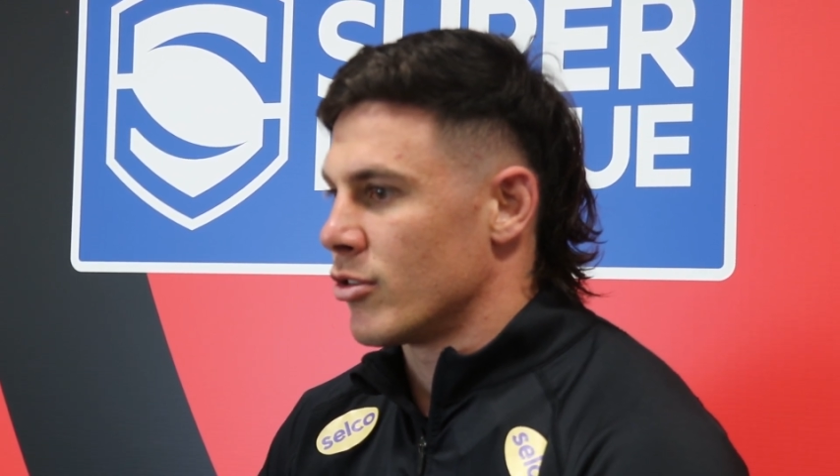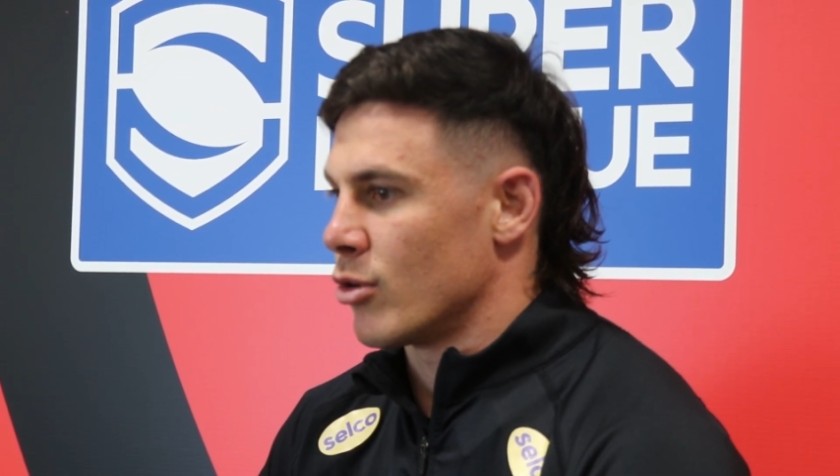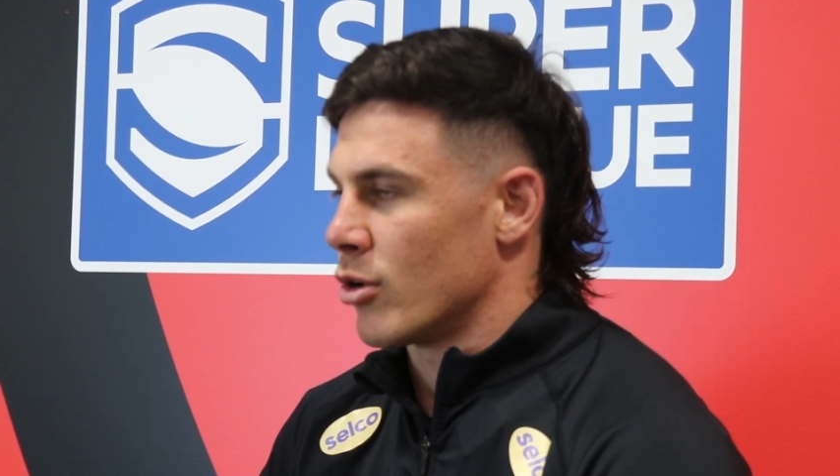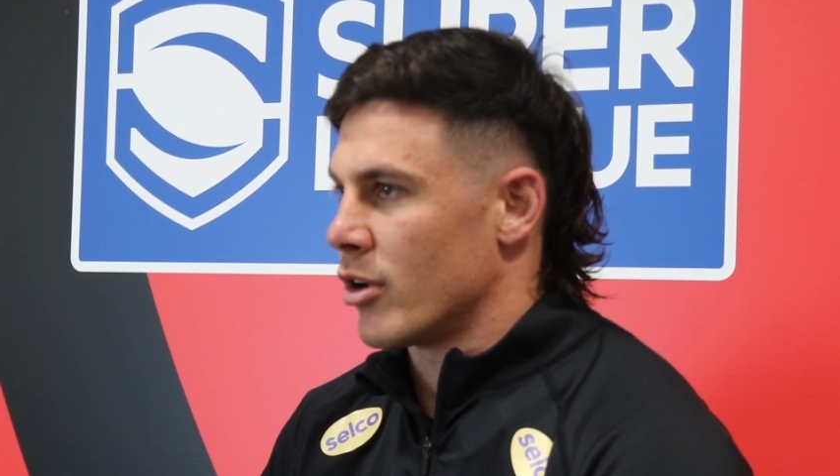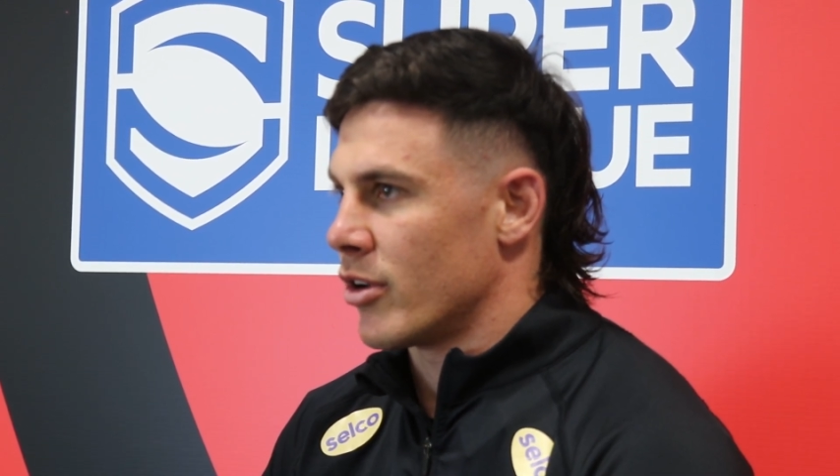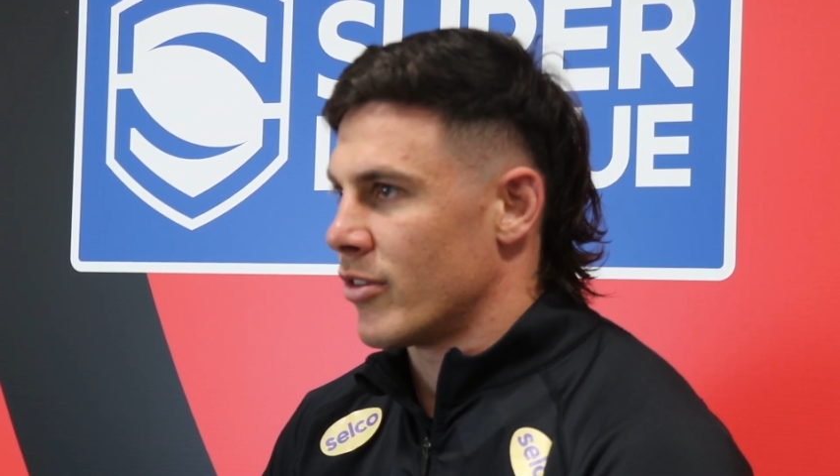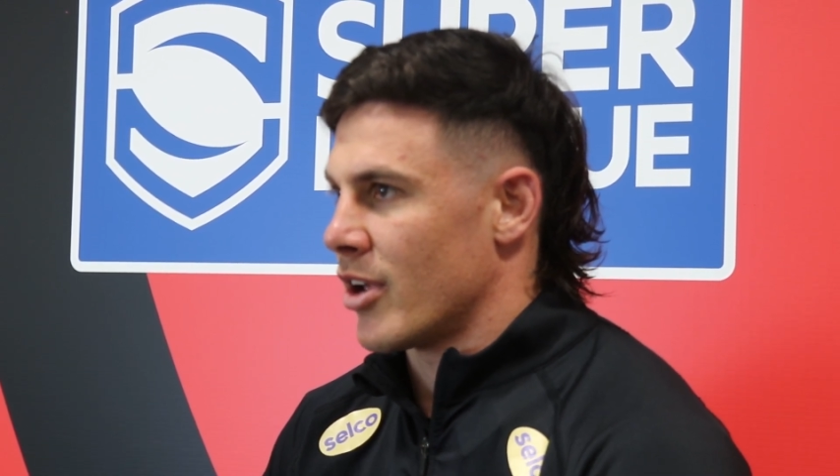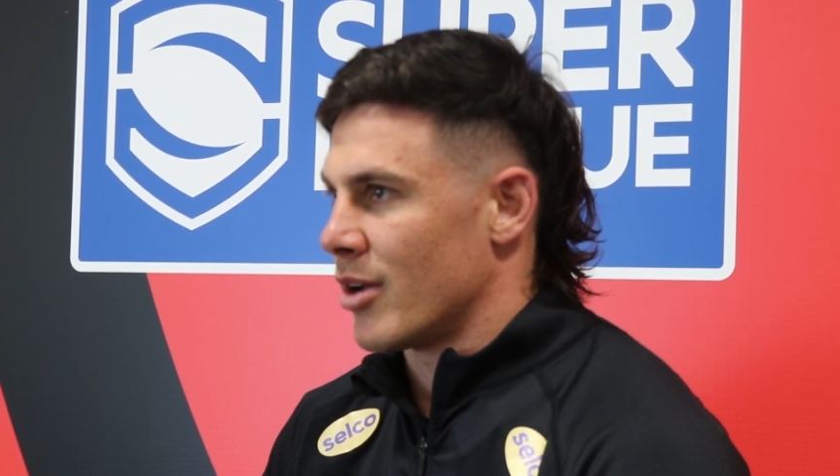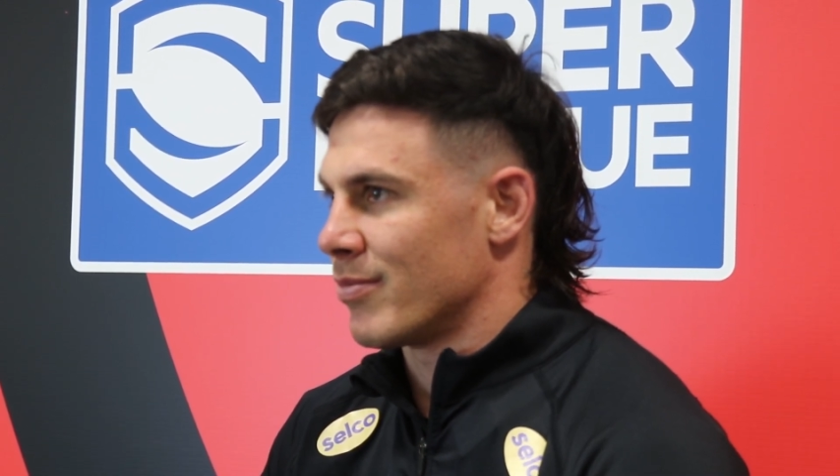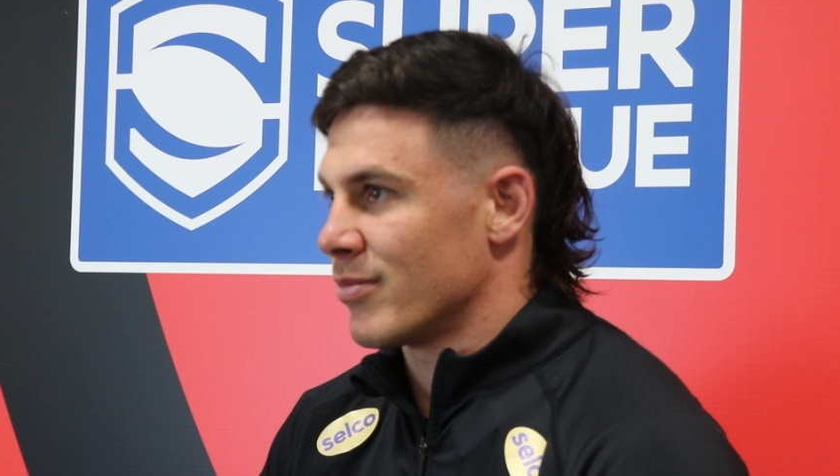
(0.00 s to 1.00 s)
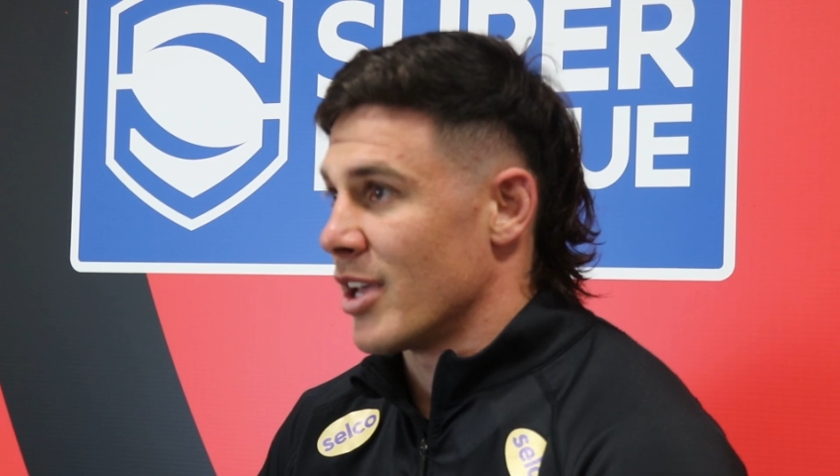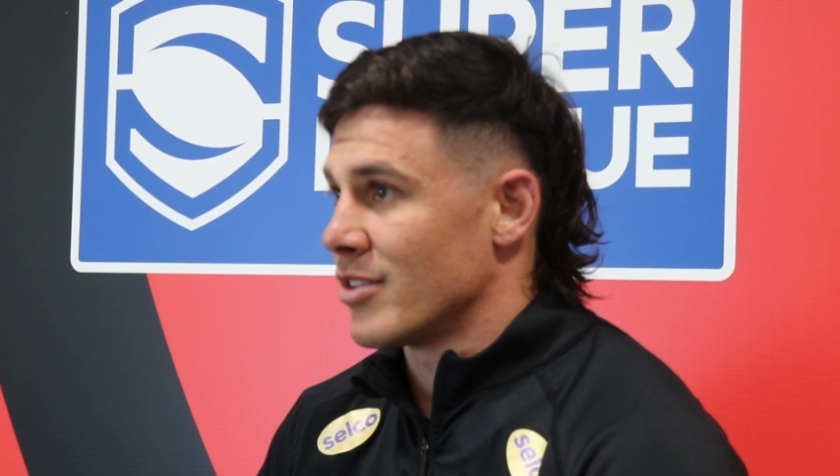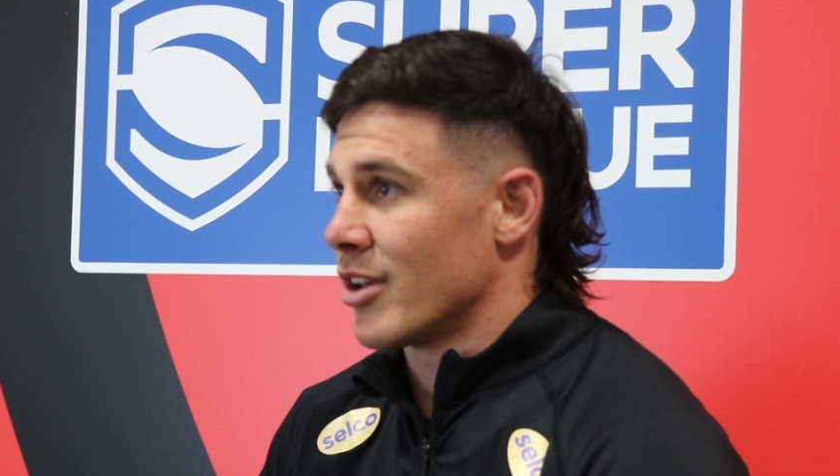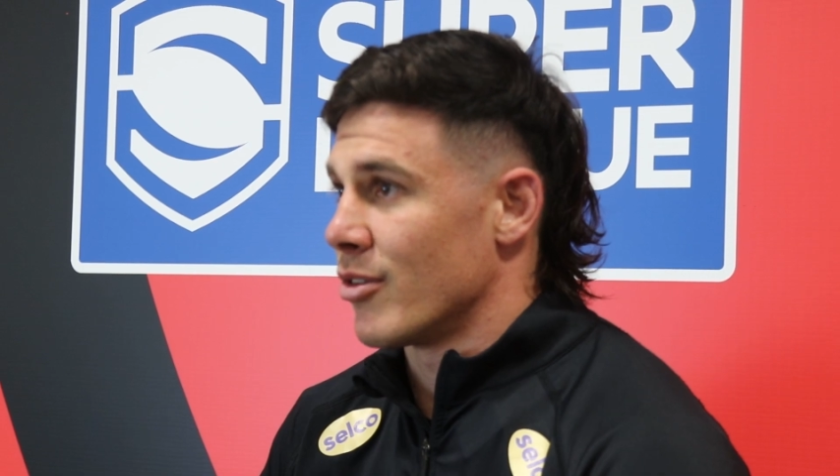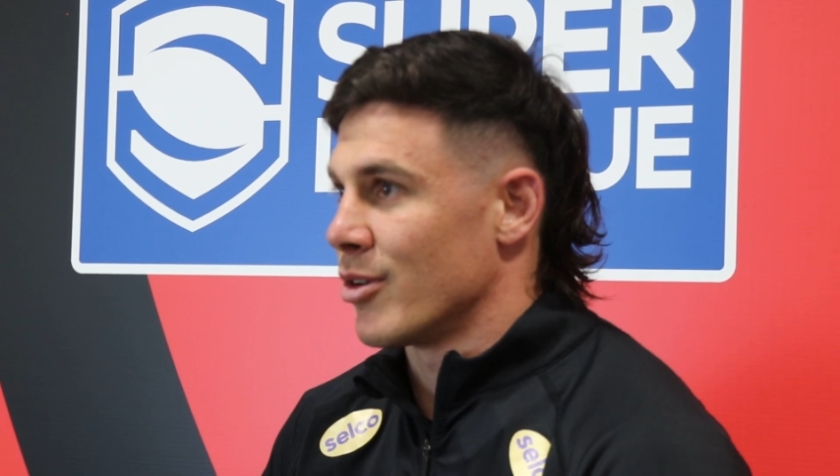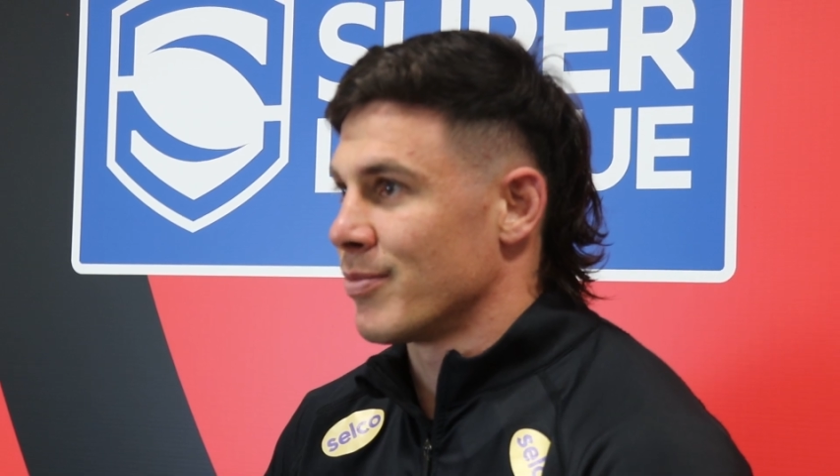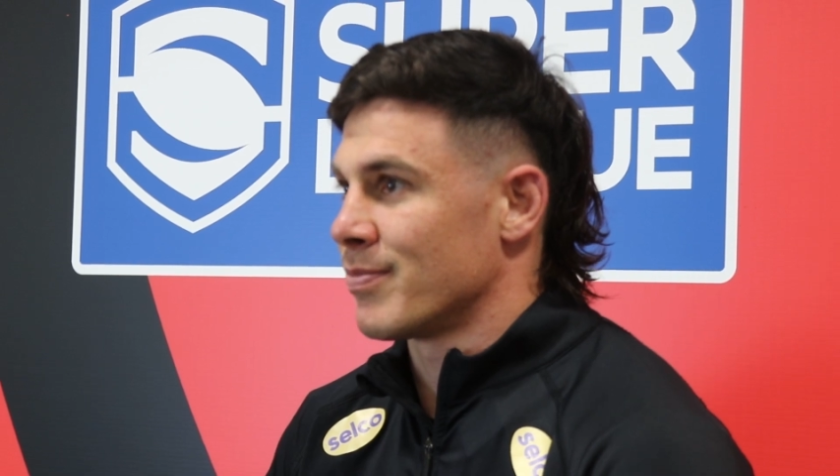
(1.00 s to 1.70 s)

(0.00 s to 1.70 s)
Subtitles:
sorted, it's unreal.